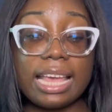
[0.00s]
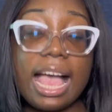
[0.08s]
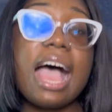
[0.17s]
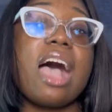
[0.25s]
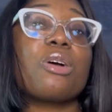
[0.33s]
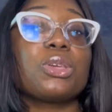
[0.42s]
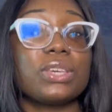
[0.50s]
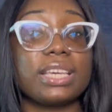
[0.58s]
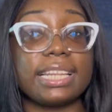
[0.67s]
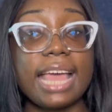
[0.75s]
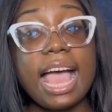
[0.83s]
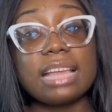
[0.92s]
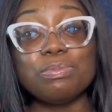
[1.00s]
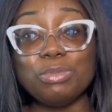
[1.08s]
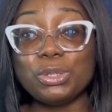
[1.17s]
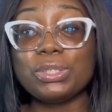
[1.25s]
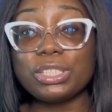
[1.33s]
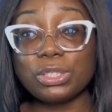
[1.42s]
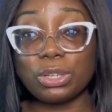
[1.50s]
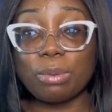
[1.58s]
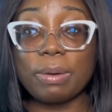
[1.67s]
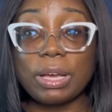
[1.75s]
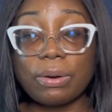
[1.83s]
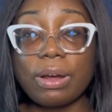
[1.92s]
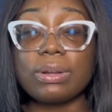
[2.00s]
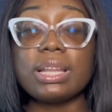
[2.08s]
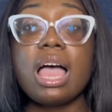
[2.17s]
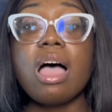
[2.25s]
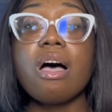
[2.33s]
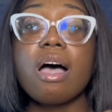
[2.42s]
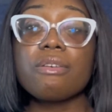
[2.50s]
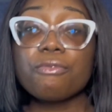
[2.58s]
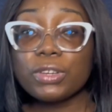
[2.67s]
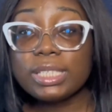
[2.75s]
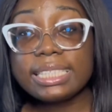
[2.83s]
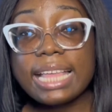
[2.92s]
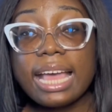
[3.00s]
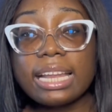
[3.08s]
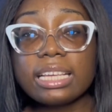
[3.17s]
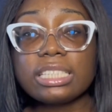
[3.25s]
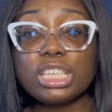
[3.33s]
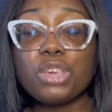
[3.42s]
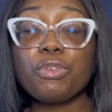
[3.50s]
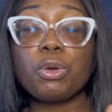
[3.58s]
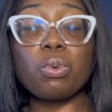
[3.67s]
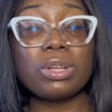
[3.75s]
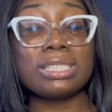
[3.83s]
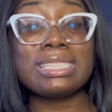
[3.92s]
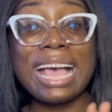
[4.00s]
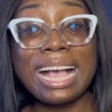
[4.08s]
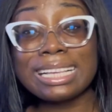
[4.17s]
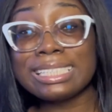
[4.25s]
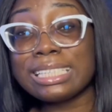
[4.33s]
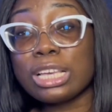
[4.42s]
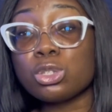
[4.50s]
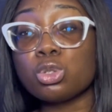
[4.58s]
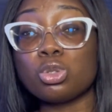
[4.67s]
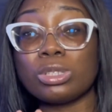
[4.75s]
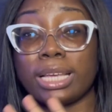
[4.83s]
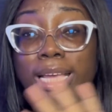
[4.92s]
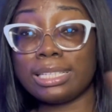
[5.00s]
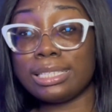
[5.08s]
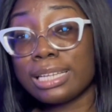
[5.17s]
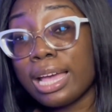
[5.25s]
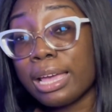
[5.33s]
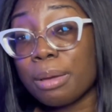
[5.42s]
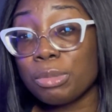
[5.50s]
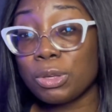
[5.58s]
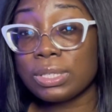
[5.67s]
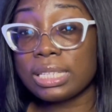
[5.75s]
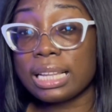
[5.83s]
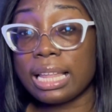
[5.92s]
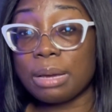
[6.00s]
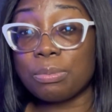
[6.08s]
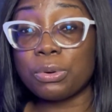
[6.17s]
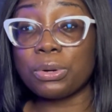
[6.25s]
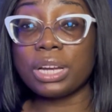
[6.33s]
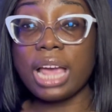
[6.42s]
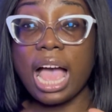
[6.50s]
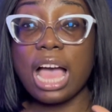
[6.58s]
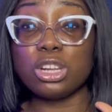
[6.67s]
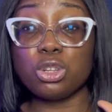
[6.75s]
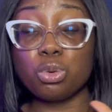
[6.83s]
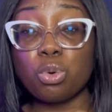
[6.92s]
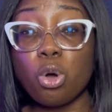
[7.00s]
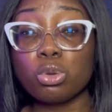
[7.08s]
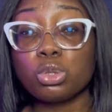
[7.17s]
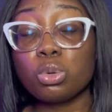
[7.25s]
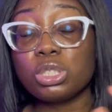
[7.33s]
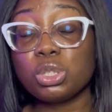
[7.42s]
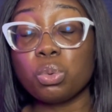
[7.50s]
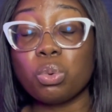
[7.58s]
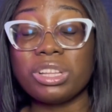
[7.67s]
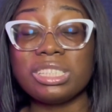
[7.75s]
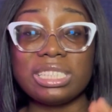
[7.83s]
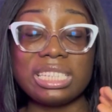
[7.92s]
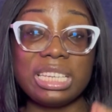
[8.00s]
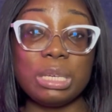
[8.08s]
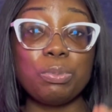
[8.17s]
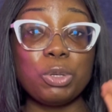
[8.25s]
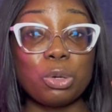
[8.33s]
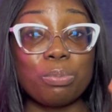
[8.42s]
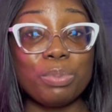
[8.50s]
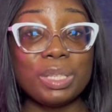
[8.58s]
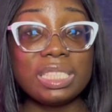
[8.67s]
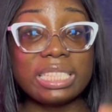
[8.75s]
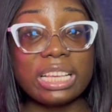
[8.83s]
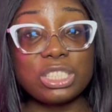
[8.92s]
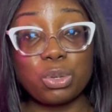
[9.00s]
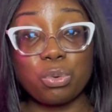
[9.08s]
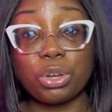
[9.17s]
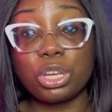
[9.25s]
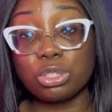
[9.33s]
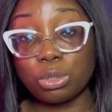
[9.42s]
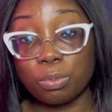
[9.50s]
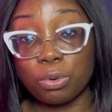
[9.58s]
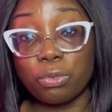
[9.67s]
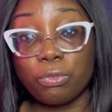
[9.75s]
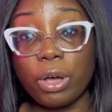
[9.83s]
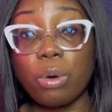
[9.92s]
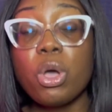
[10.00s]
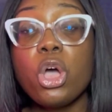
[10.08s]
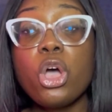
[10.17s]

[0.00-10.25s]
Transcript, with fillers: how you can add music to your background. For starters, if you want access to the entire music library and you also still want to keep your business creator profile,